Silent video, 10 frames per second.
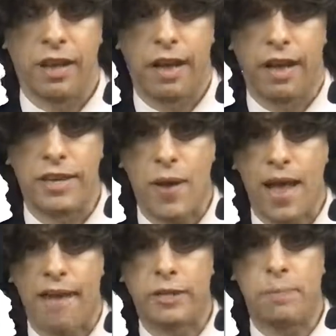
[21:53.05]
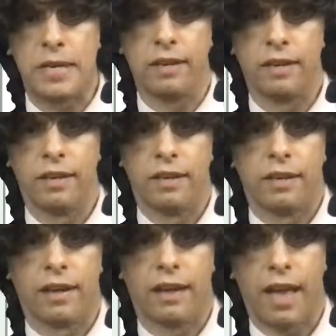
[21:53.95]
you have to be
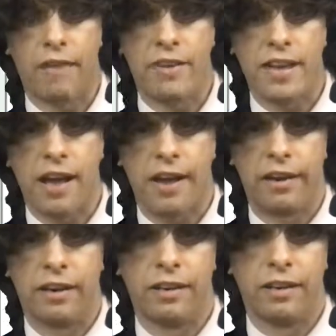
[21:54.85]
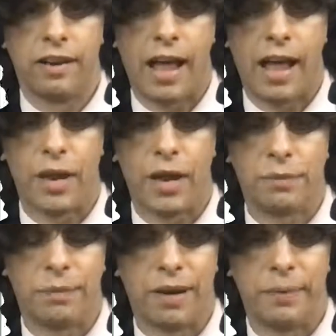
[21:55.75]
having a higher allocation
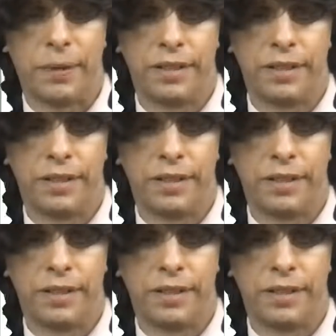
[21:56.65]
probability.